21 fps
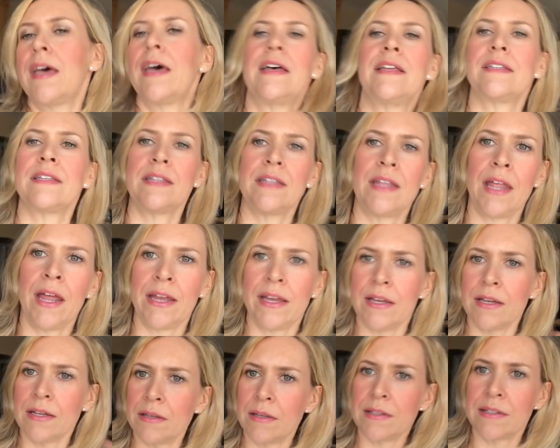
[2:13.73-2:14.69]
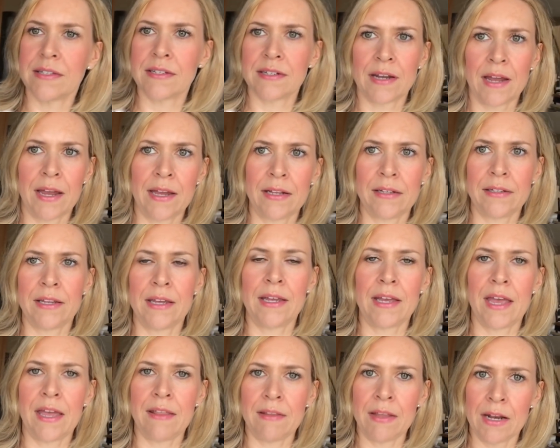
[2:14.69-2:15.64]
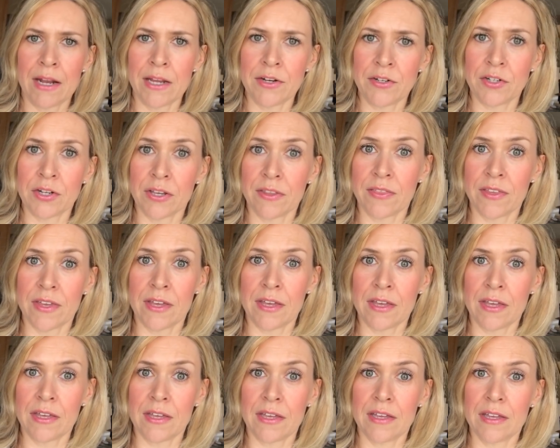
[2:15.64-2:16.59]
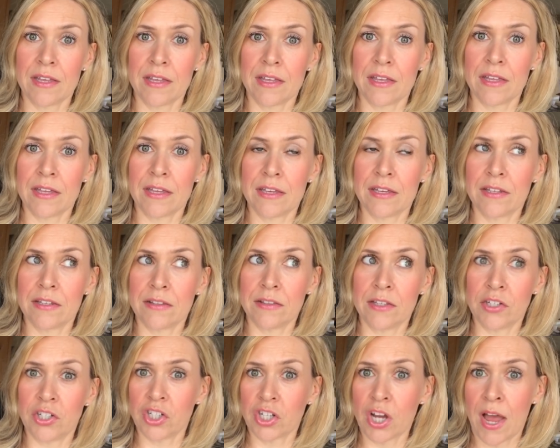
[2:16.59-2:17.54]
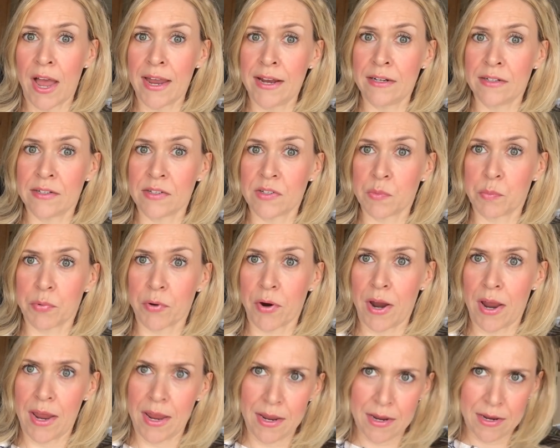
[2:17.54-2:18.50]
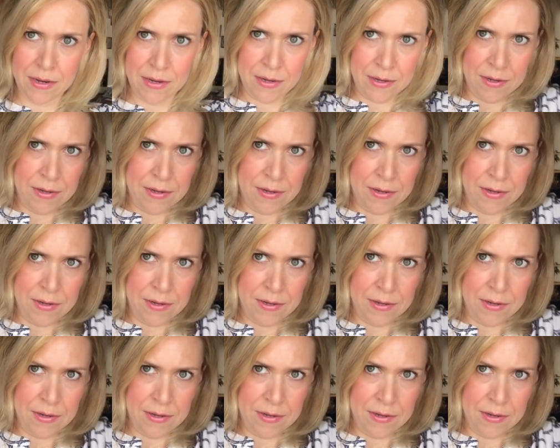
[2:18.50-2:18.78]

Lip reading: And then I styled it, and then I took the shine spray